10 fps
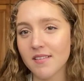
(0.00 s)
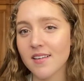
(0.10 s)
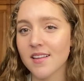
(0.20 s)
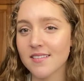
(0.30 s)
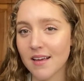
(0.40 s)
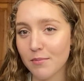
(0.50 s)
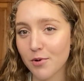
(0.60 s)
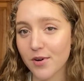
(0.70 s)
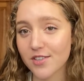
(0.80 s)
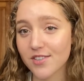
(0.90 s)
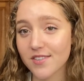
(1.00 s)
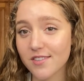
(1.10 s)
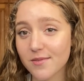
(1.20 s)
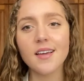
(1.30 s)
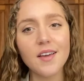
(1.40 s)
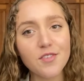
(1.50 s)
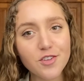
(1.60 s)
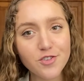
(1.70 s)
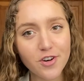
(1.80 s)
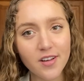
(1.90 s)
and the sample questions. If you're
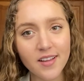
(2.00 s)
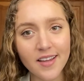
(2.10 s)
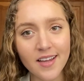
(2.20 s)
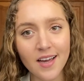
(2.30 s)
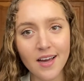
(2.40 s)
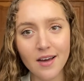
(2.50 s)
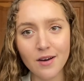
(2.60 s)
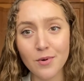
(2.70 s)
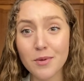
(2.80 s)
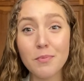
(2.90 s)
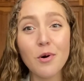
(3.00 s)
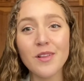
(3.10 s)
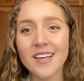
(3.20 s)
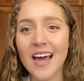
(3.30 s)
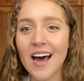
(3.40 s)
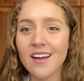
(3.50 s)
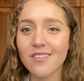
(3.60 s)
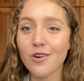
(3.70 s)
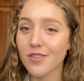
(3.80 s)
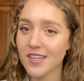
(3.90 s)
struggling with pulling out
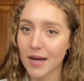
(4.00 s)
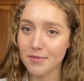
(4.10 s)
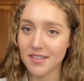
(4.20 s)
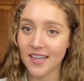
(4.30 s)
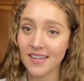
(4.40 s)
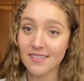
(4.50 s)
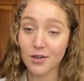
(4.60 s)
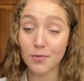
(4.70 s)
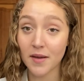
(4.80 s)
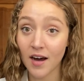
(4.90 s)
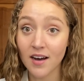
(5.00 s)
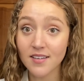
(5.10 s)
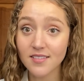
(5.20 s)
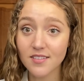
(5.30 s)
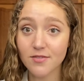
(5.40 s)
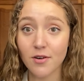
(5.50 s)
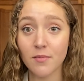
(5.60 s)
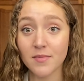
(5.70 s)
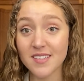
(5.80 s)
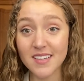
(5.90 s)
all the types of things that could be asked
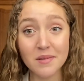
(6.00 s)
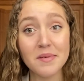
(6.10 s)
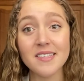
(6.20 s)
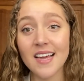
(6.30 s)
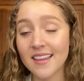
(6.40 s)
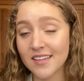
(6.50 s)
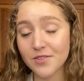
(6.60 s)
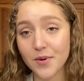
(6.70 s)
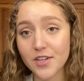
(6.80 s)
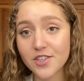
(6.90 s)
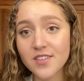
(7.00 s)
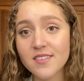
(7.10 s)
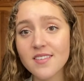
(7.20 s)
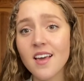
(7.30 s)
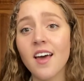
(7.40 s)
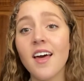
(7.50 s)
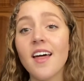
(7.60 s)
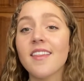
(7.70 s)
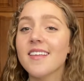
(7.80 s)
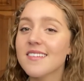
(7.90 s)
from the syllabus and these questions,
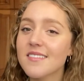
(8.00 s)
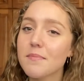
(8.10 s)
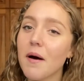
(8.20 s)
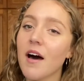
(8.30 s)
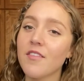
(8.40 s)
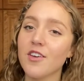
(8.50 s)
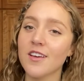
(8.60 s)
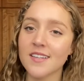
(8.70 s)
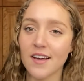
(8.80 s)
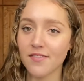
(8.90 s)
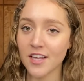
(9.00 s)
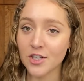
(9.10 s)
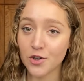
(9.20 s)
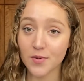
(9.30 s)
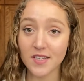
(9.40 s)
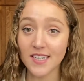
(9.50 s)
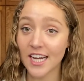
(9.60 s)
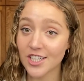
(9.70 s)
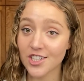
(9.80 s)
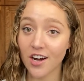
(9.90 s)
this is a part that you can definitely do with a
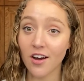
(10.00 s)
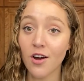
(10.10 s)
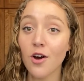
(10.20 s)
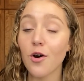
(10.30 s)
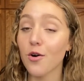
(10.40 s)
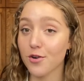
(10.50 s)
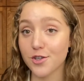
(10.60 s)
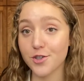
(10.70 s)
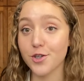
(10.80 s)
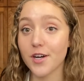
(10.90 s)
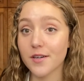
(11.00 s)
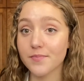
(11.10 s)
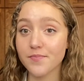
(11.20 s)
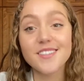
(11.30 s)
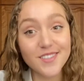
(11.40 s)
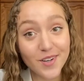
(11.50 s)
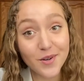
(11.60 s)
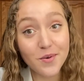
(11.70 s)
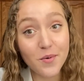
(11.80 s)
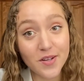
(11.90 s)
teacher or a tutor.
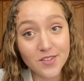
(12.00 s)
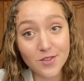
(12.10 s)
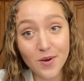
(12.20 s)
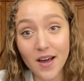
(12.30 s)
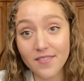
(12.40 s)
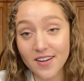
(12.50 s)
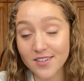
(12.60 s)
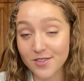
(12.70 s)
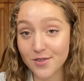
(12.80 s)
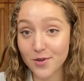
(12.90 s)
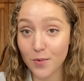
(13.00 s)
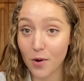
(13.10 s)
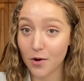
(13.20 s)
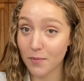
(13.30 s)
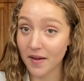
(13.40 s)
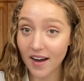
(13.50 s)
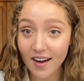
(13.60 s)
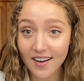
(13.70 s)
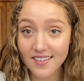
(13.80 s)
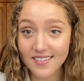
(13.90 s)
So once you have understood what could be
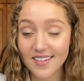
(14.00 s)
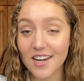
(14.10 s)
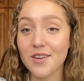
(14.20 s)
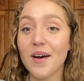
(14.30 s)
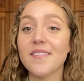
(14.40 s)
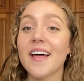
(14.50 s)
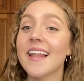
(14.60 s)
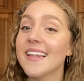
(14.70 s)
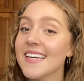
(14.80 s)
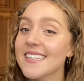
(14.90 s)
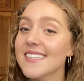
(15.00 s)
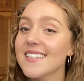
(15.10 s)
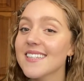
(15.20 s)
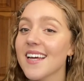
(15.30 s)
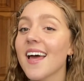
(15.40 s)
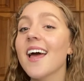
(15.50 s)
asked and you have that list,